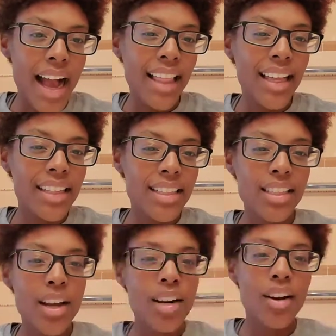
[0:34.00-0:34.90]
I like to
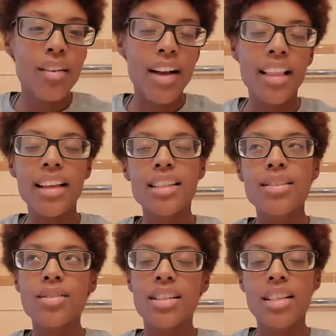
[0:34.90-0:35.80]
start it off, I like to
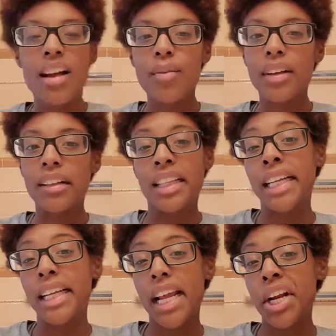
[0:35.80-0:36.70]
do the style with
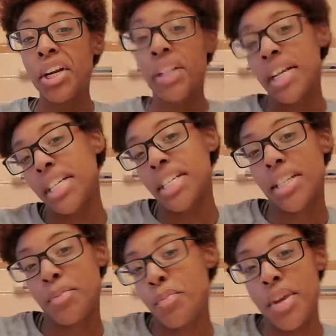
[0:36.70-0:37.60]
clean hair. That's
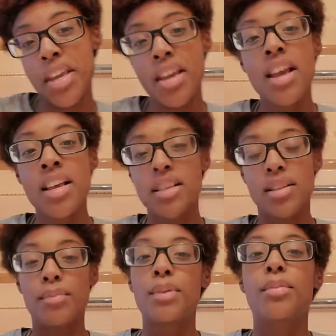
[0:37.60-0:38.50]
just me.
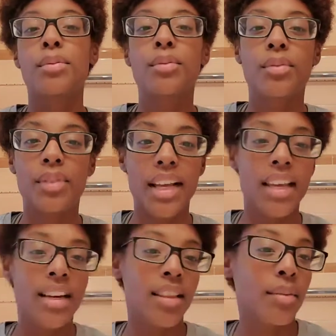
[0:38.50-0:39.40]
Some people
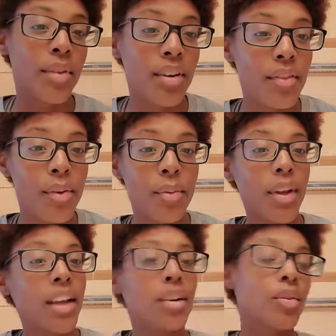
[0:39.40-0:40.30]
like it in the middle of the
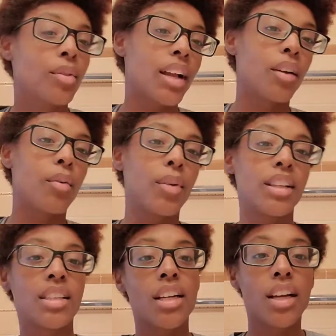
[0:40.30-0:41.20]
week, do like a
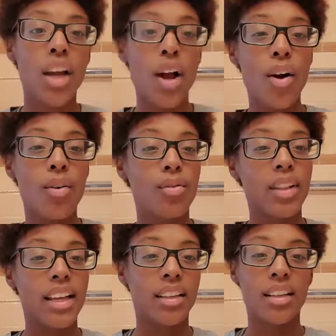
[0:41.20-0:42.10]
rinse and go,
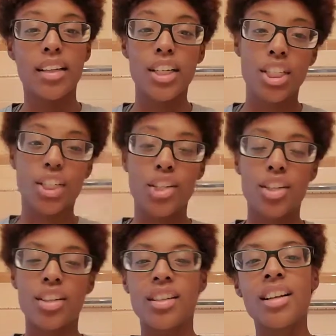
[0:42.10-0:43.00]
like
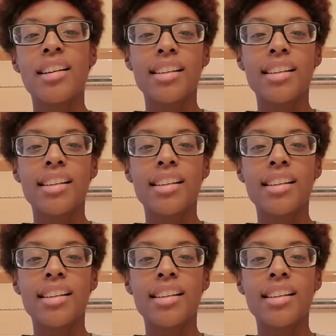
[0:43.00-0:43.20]
conditioner.